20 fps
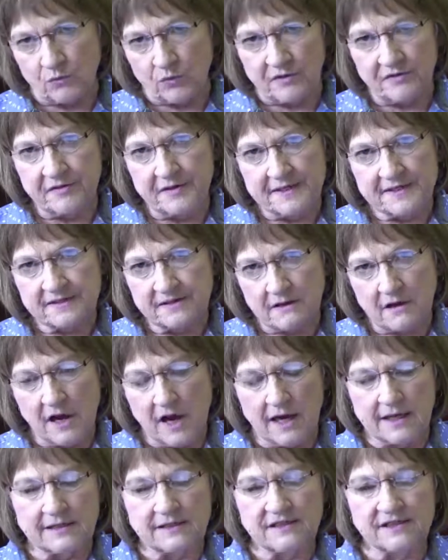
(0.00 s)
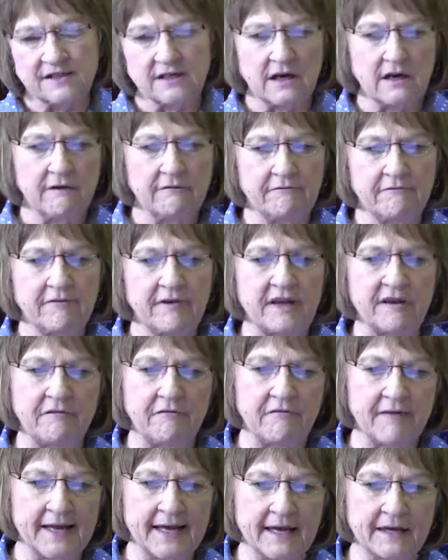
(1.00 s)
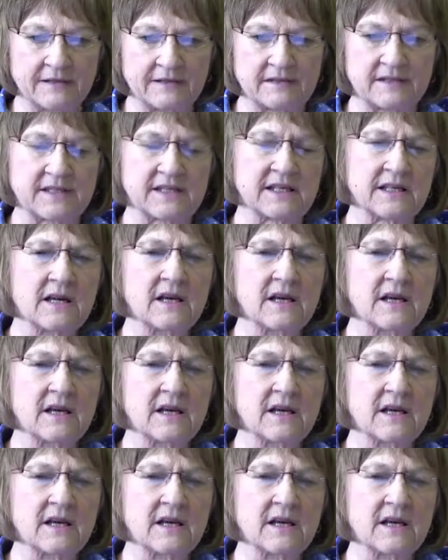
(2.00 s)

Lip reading: with these kinds of events.